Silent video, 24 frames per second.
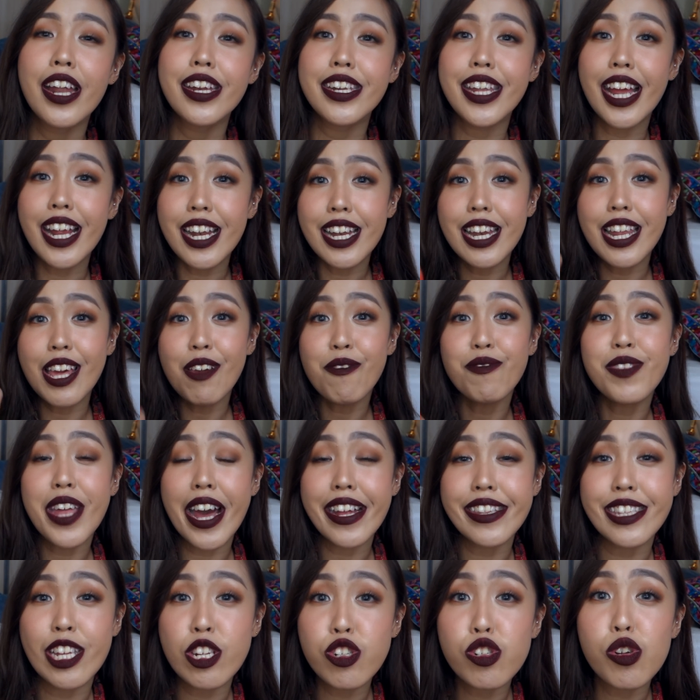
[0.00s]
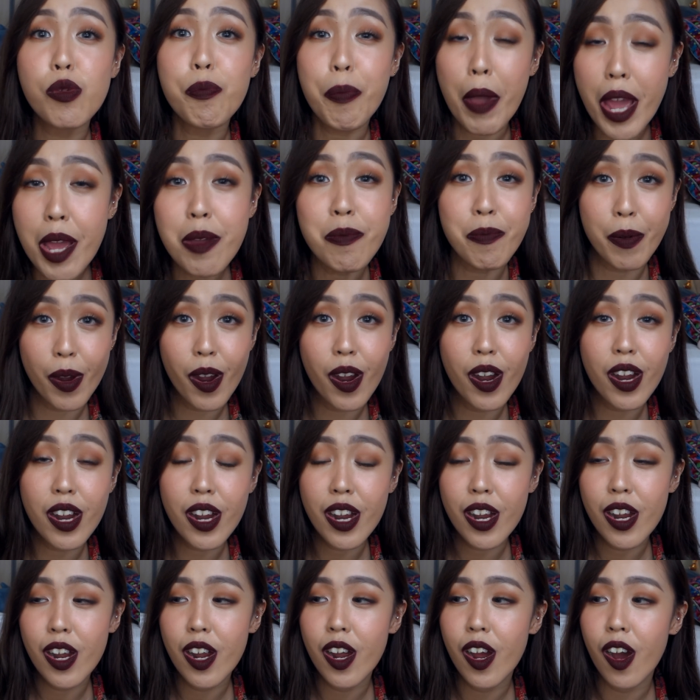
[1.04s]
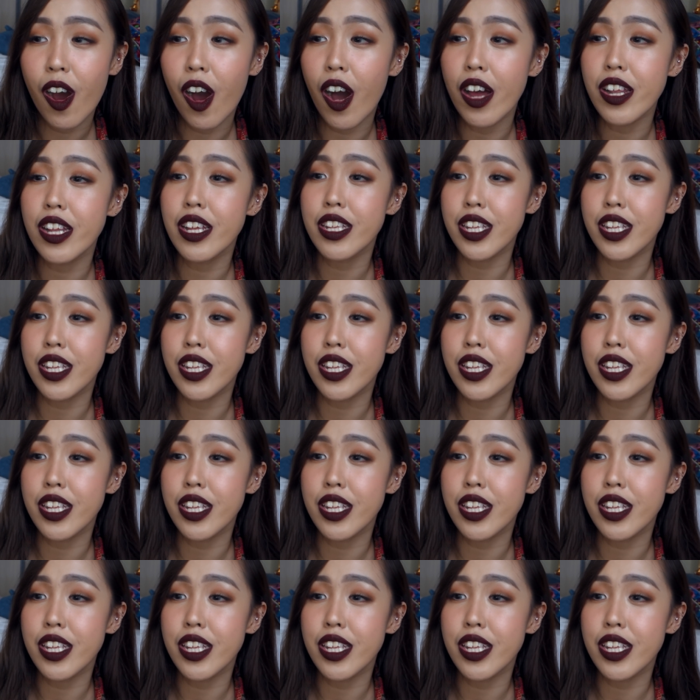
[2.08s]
They leave their tissue paper on the